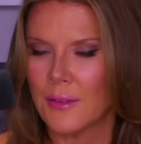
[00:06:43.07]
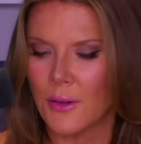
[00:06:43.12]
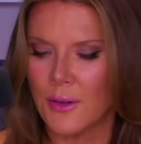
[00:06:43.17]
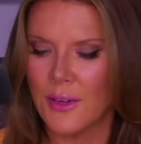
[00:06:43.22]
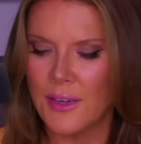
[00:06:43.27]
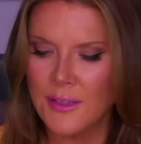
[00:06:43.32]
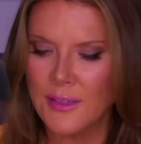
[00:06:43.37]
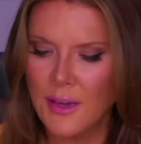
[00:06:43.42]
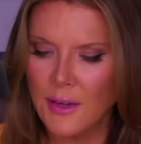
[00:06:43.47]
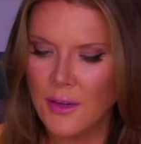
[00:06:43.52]

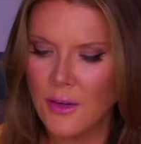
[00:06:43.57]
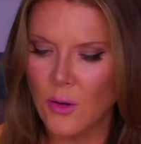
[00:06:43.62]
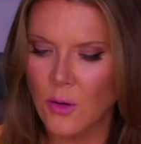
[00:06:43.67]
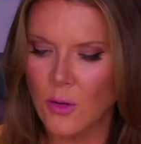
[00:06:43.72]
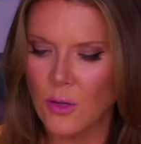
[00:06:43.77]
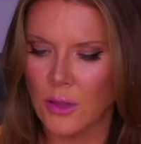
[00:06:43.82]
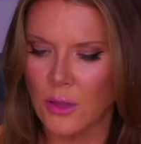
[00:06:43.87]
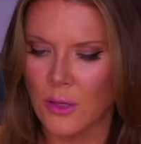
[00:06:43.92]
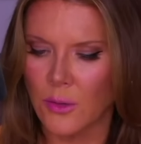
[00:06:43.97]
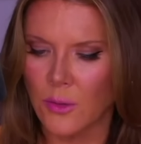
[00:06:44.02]
So he's got
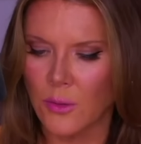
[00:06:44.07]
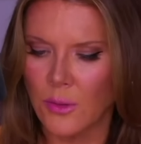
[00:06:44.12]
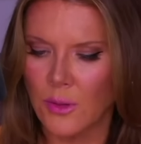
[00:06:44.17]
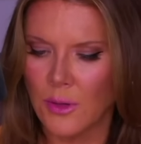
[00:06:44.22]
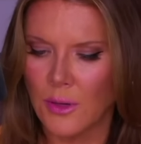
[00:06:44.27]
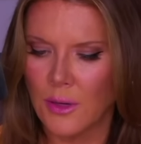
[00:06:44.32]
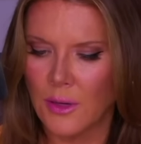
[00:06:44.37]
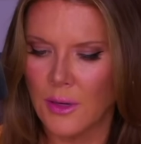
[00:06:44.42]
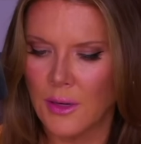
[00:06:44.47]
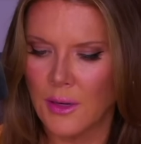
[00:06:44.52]
no clue.
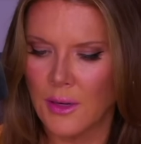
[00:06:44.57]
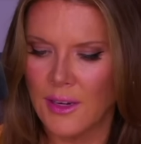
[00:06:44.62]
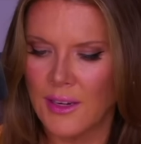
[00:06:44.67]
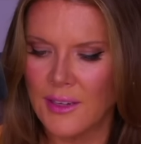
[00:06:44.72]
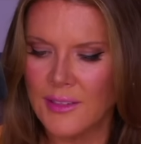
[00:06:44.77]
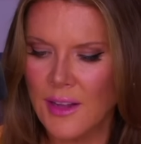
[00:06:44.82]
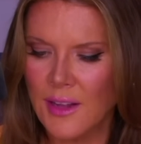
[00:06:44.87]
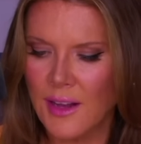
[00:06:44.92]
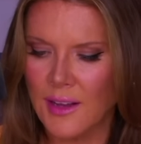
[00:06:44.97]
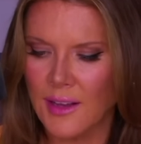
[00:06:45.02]

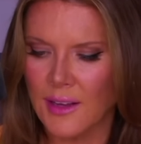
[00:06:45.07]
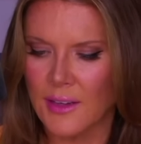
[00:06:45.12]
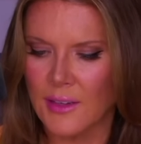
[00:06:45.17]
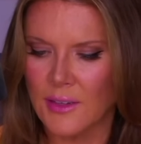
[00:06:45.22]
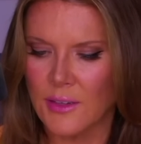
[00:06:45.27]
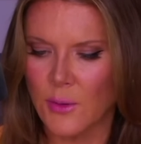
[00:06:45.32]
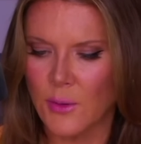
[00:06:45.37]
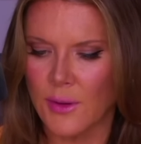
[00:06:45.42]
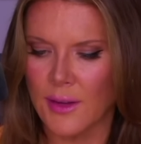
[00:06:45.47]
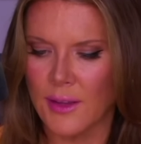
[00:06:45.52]
He's not going
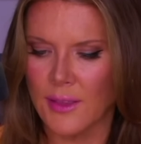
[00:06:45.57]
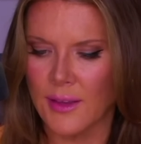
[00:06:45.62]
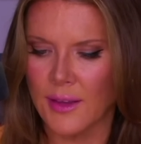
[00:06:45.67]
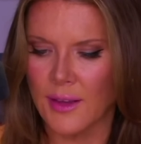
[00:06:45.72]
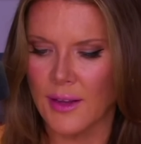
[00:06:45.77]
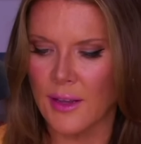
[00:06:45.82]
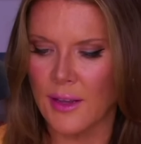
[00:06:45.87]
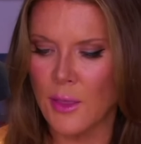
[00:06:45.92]
to do anything.